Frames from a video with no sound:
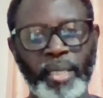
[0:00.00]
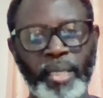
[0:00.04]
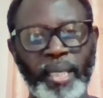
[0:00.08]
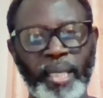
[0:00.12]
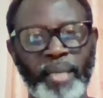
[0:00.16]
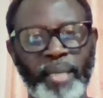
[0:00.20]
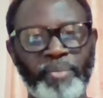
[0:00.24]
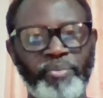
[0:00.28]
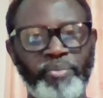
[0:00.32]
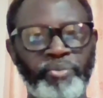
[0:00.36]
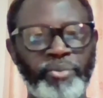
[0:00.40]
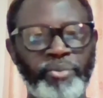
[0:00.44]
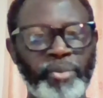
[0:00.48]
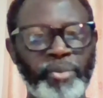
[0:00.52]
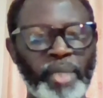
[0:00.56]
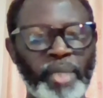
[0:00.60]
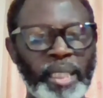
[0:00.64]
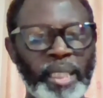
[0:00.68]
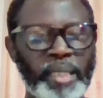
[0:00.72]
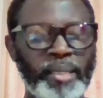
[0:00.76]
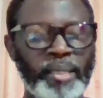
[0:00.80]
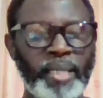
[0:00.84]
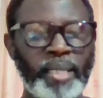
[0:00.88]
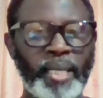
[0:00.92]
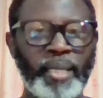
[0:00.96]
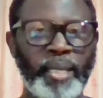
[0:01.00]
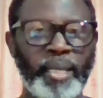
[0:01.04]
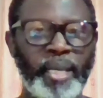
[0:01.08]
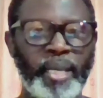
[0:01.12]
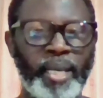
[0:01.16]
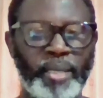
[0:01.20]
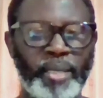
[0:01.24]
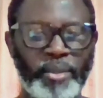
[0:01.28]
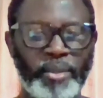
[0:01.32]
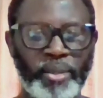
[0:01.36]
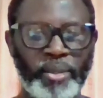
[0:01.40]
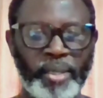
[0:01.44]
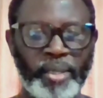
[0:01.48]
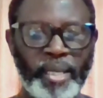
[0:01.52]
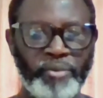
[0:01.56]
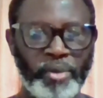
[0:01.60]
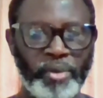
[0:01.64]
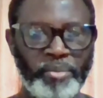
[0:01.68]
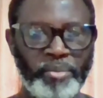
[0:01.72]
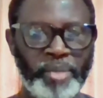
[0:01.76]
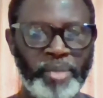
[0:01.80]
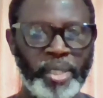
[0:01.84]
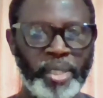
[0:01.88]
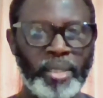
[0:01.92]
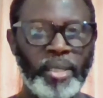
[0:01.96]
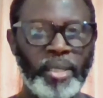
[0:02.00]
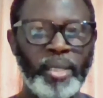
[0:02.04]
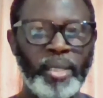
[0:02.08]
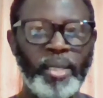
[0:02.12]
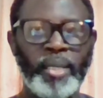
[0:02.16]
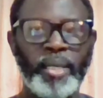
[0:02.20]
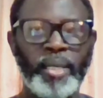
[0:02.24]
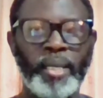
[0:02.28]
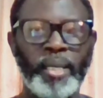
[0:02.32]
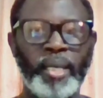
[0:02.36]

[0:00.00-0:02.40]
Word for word: Um, it's neither here nor there for me.